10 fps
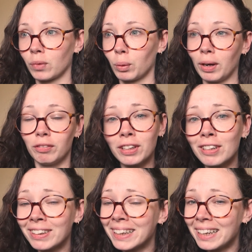quite
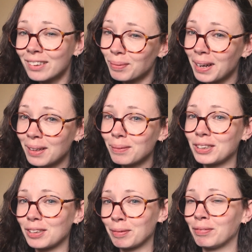frequently as well,
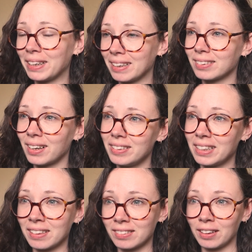which has been really
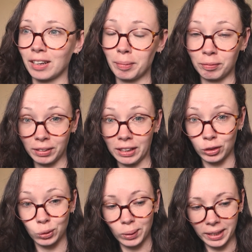exciting and something I've been really
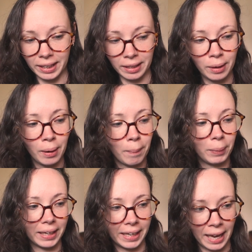enjoying.
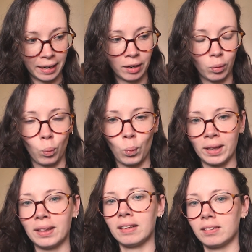But again,
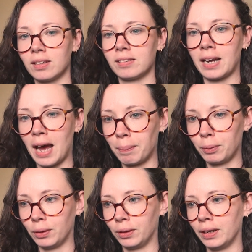when that starts to
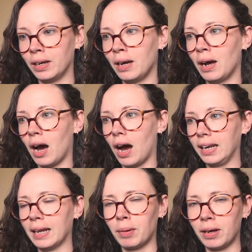happen, I
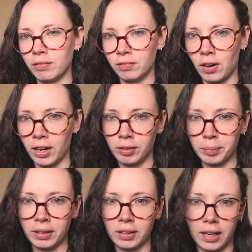my
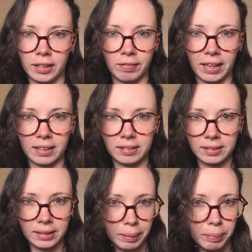environment kind of like
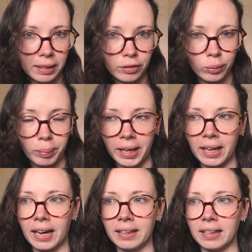slip a little
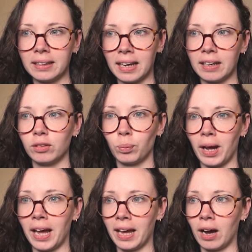bit, and then that is
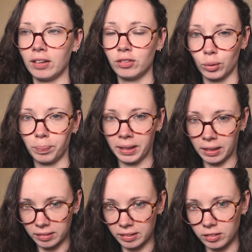where I stop being
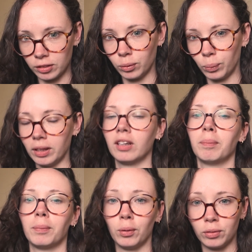consistent with
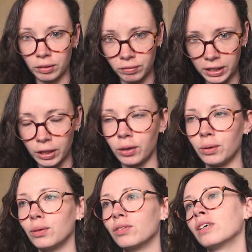posting
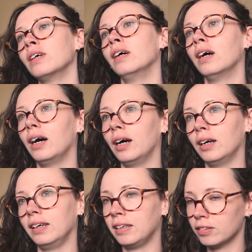videos,
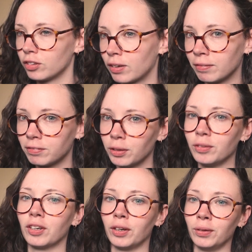Instagram
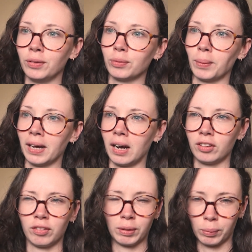photos, where I
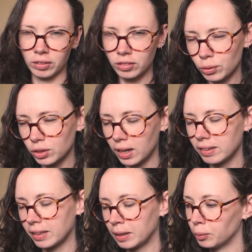don't really want to
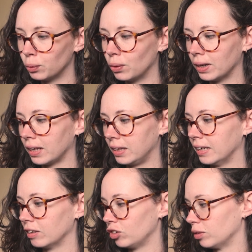socialize anymore. And I
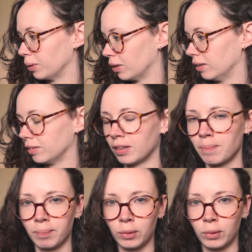think it's just because